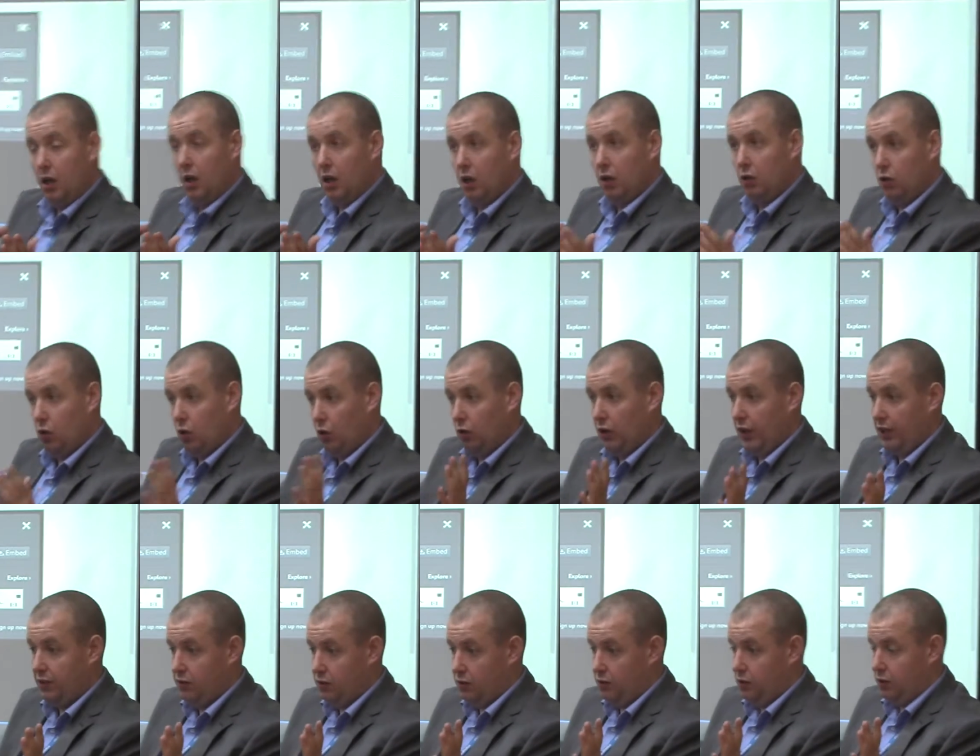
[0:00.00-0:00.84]
core
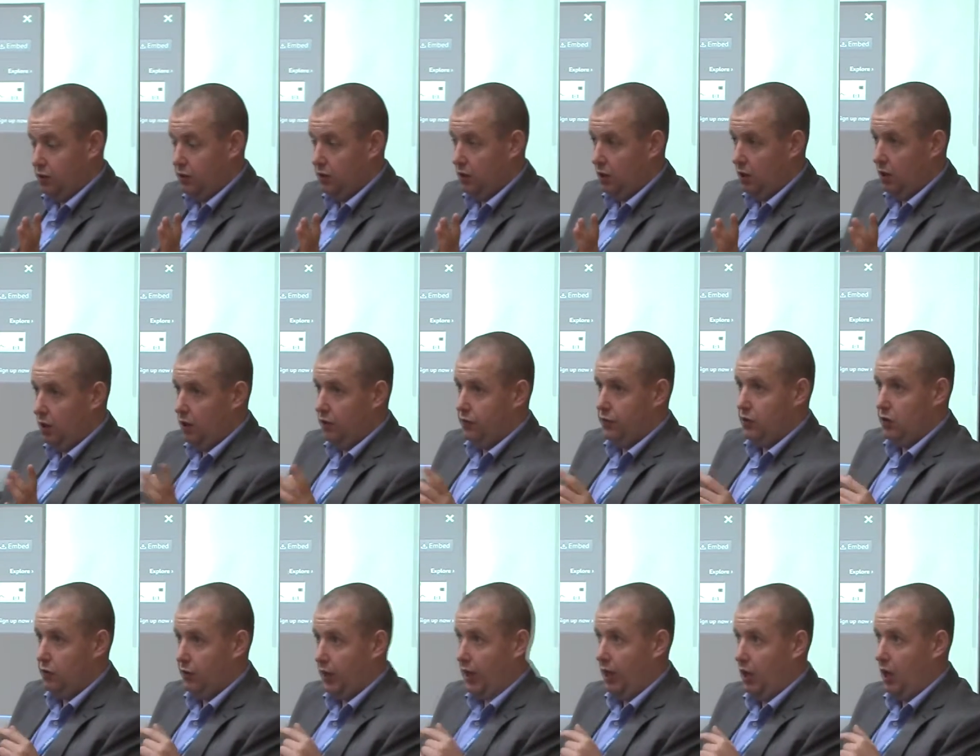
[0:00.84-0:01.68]
lessons, you
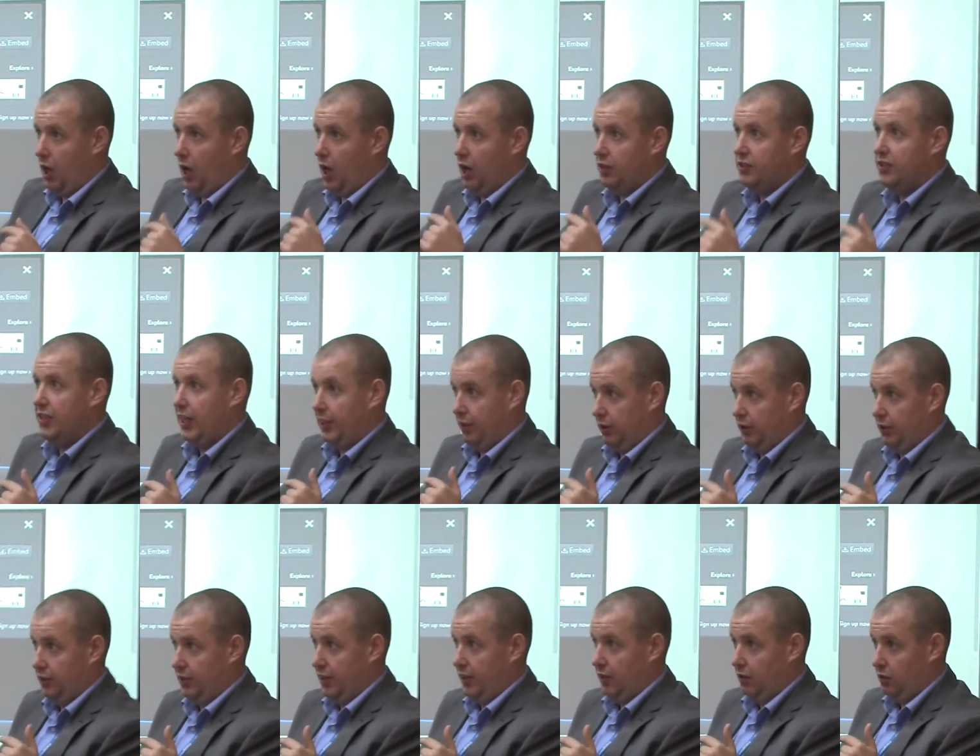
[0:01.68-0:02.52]
get a second
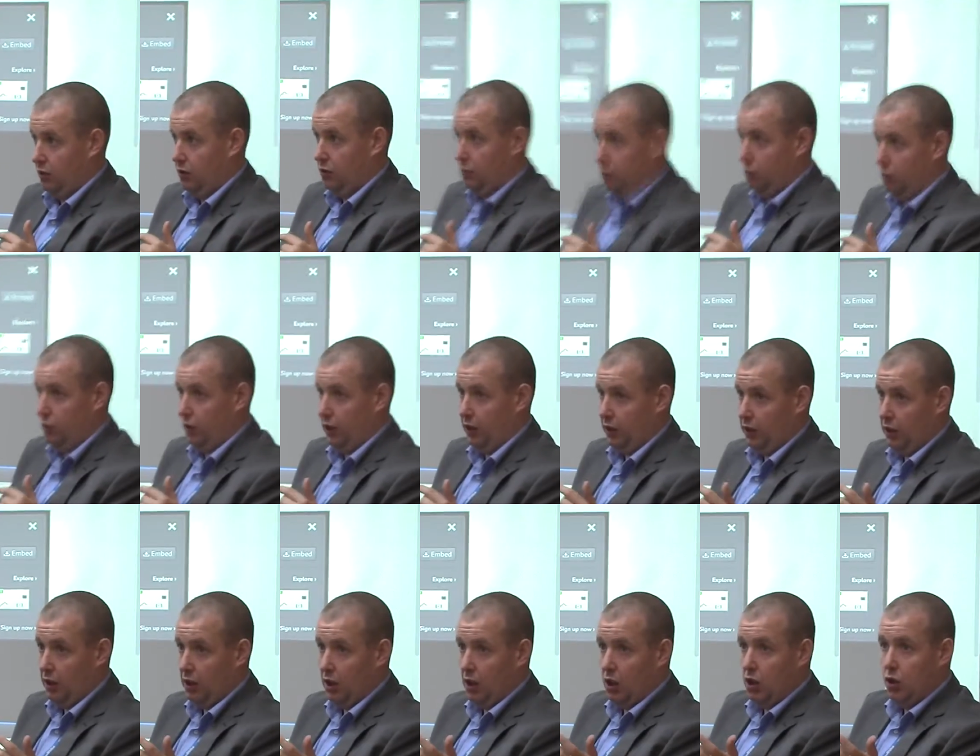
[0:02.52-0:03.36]
attendance warning.
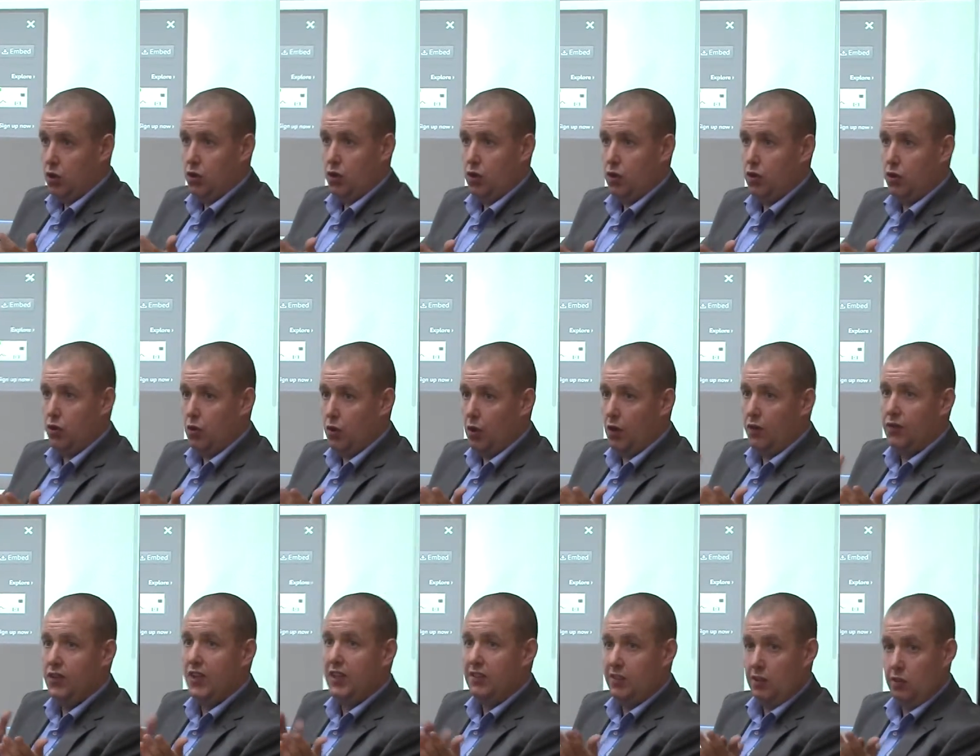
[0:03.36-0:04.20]

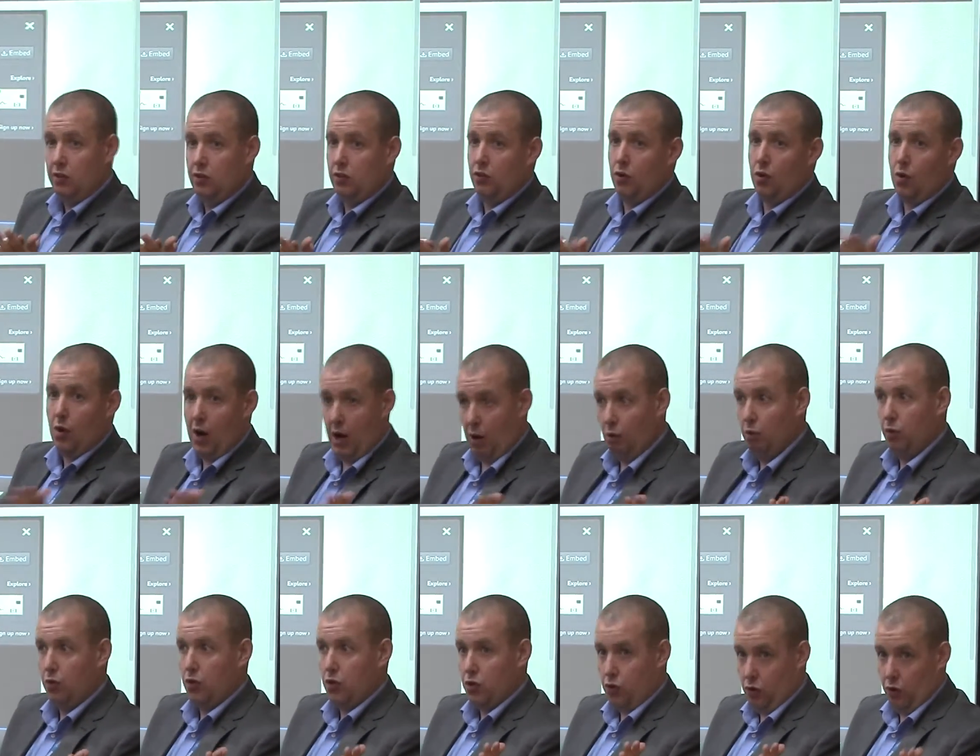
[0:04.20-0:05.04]
This is throughout
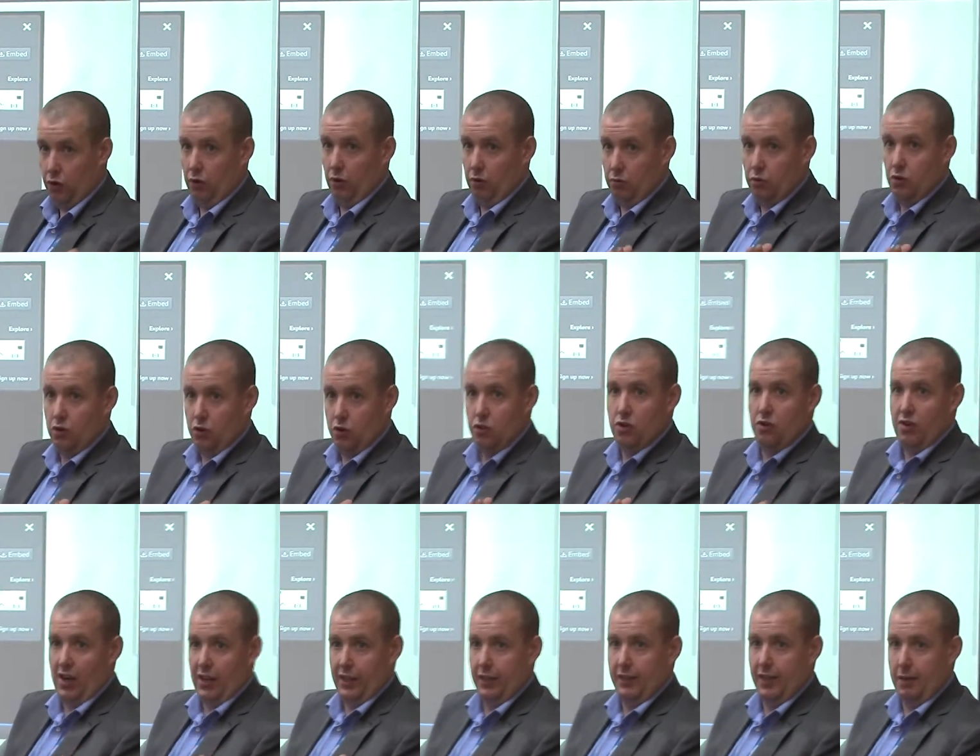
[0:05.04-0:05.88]
your
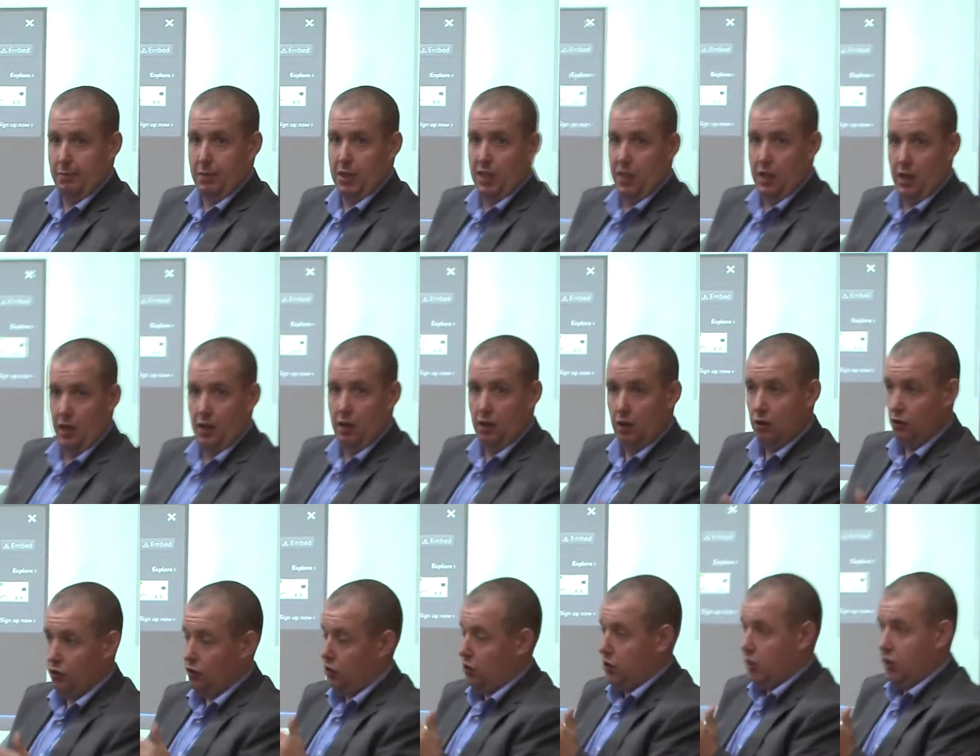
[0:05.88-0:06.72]
academic year.
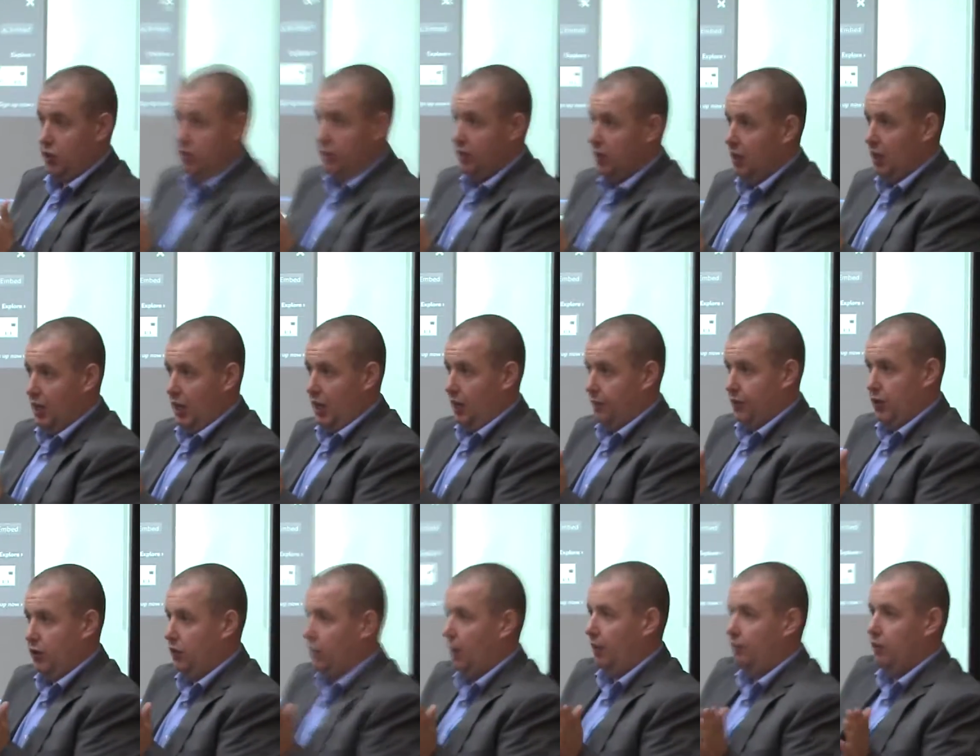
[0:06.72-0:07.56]
So if you
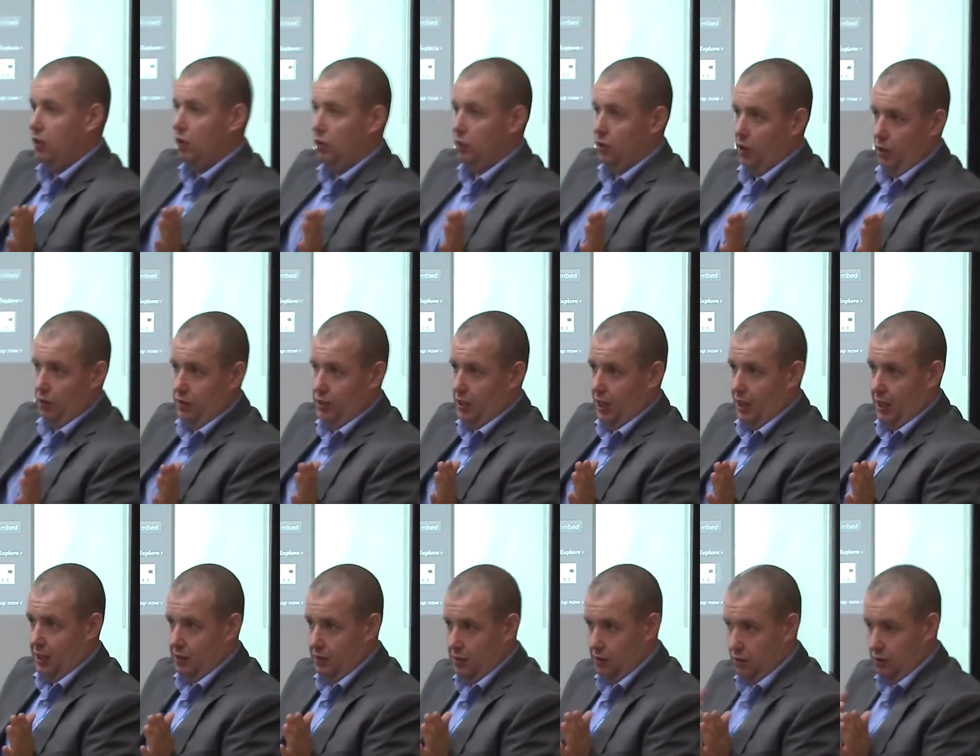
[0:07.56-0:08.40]
carry on going to
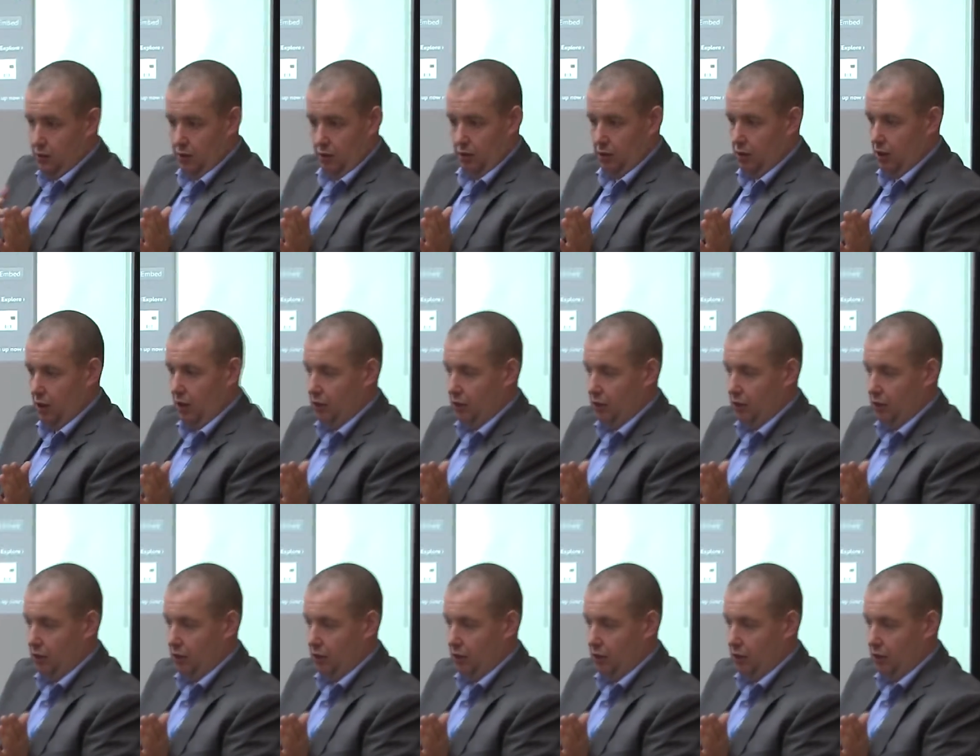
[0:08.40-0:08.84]
classes and